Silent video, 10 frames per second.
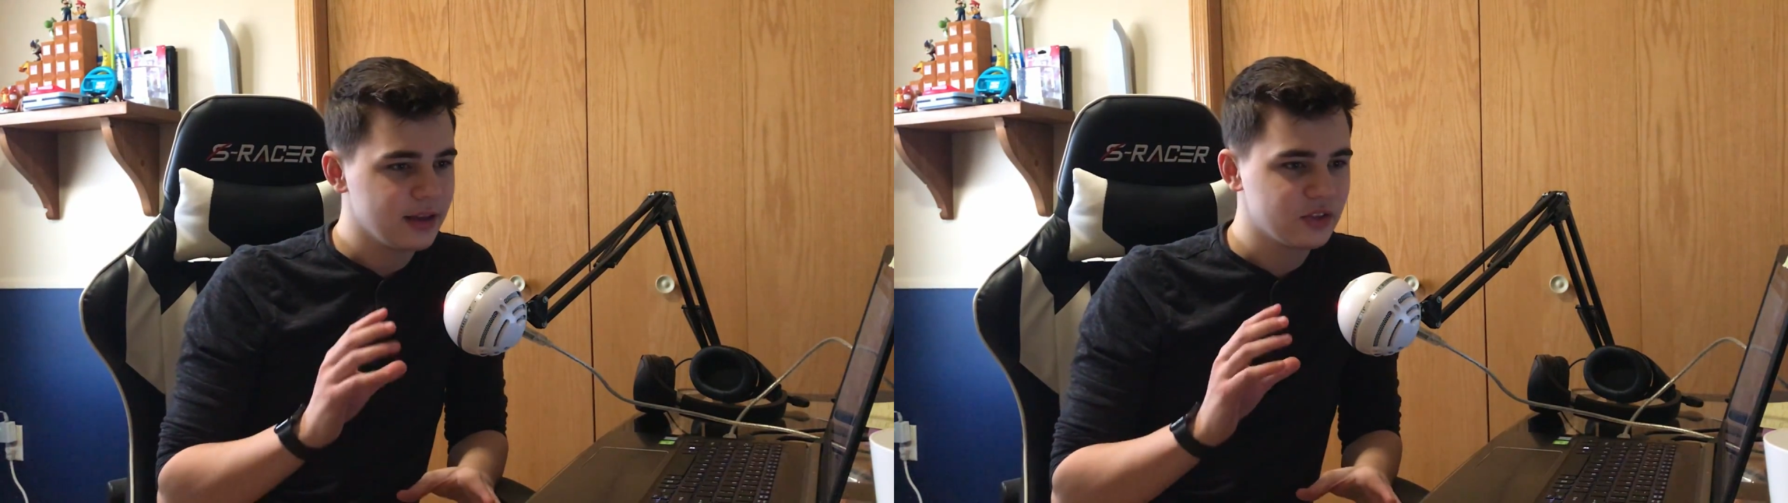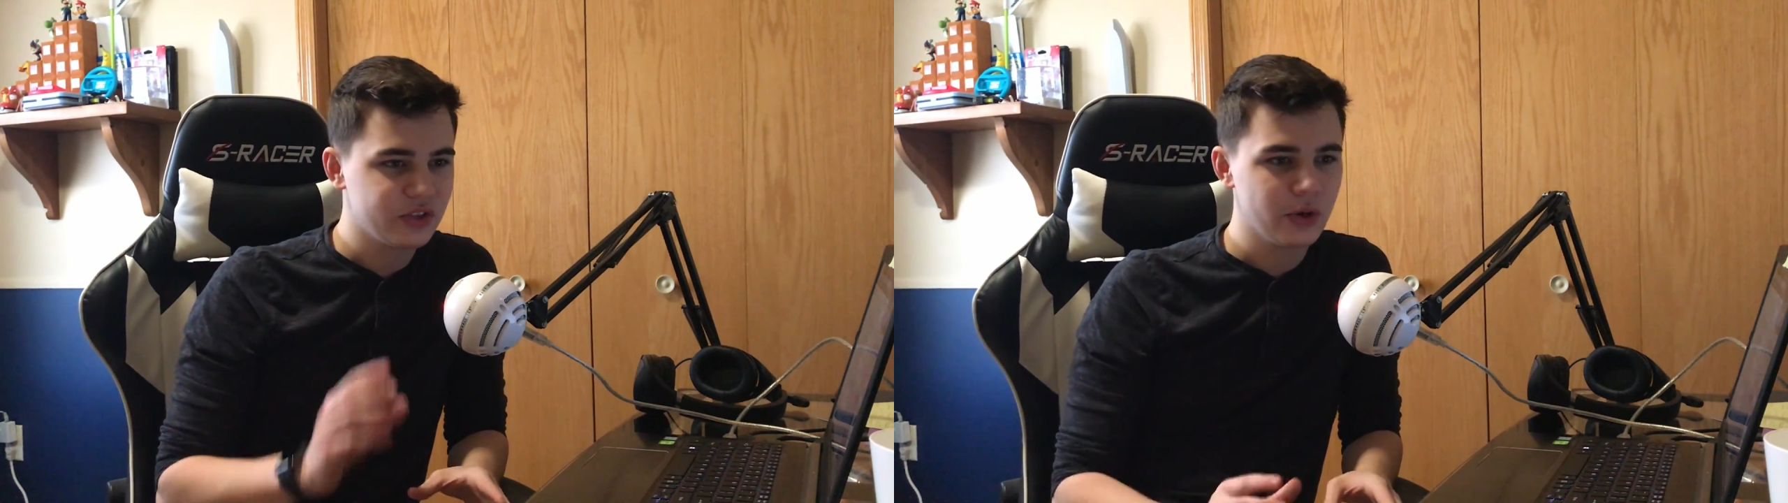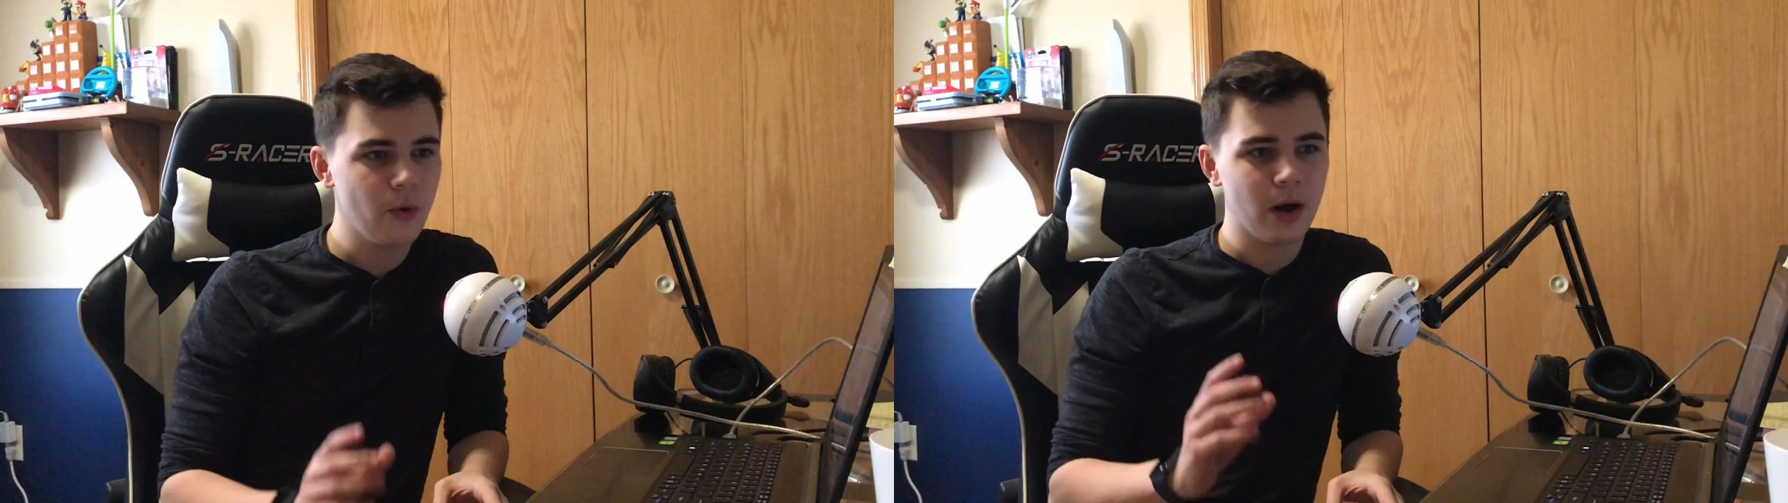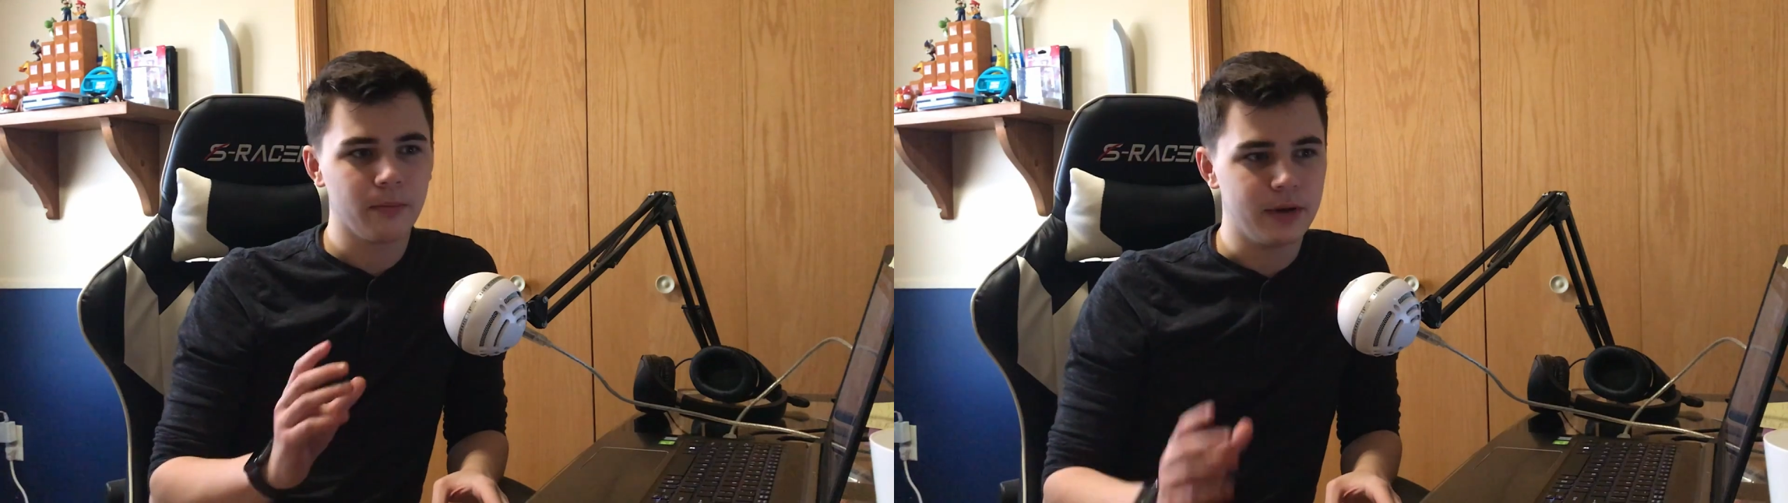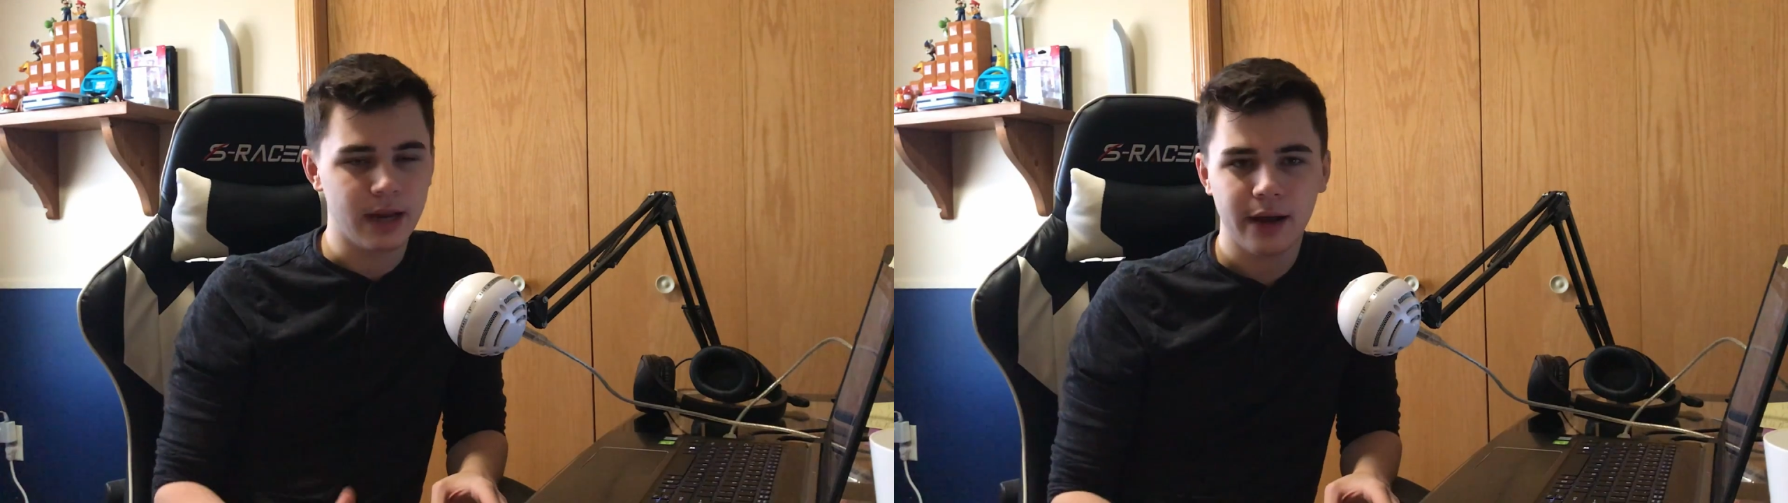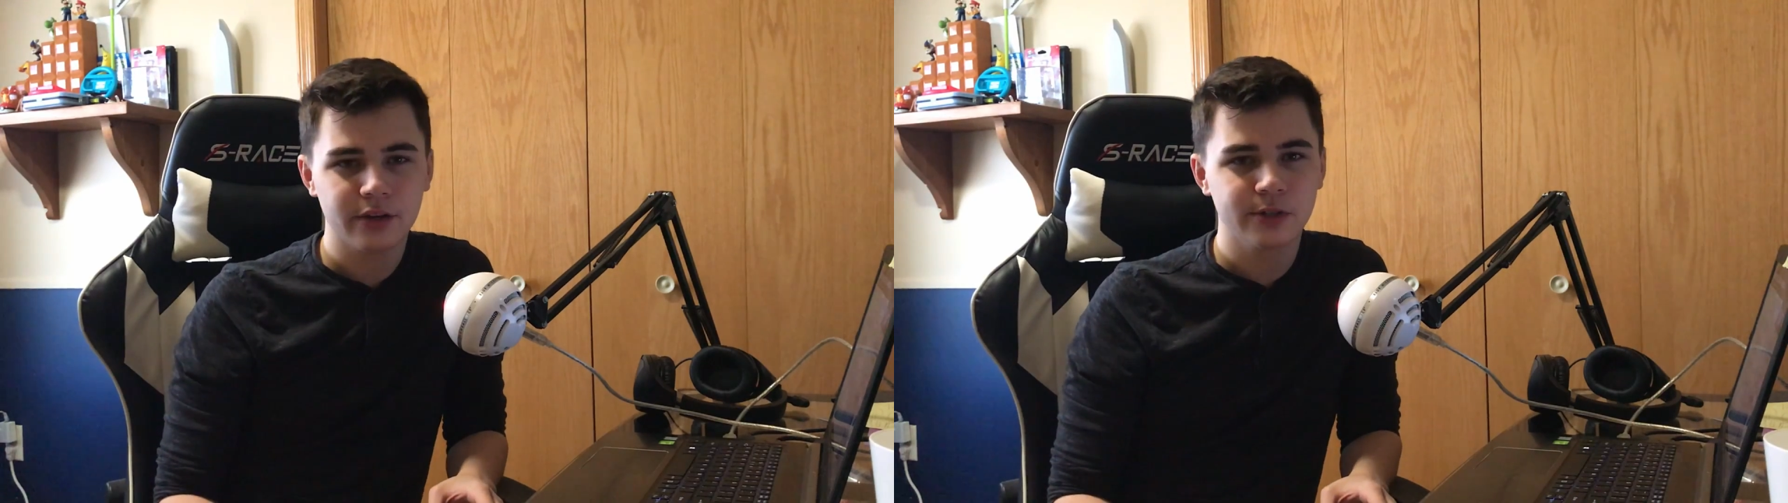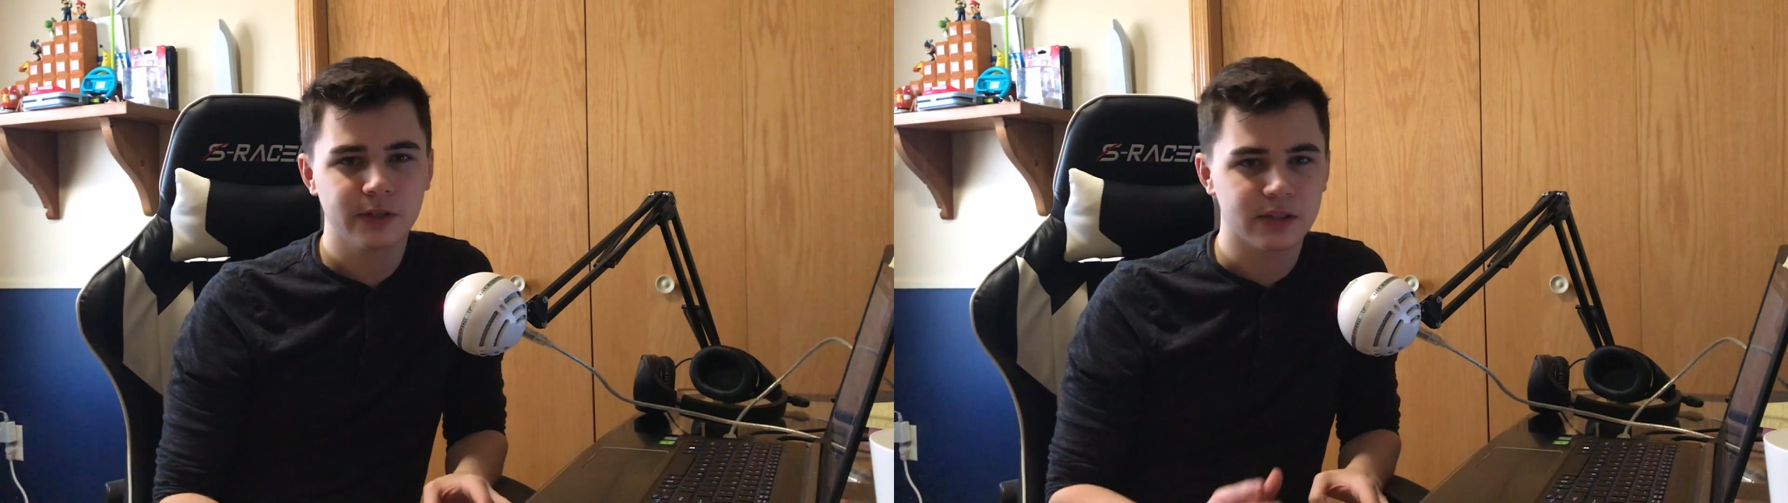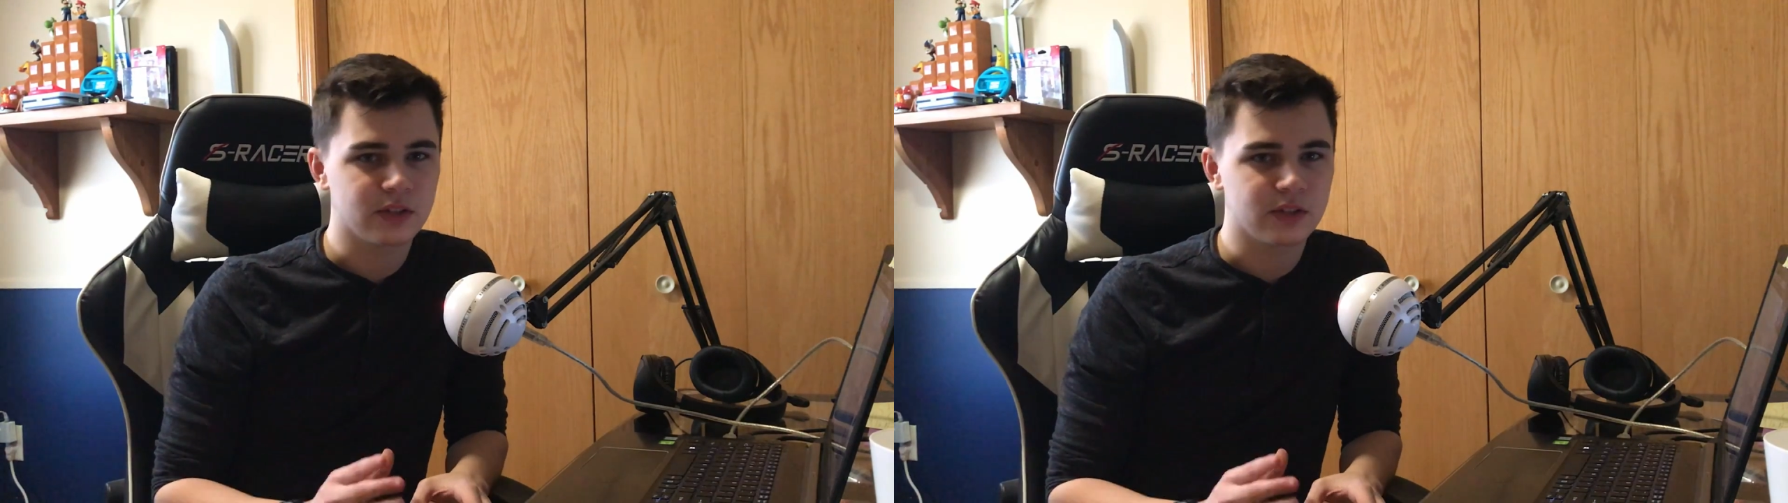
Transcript: so obnoxious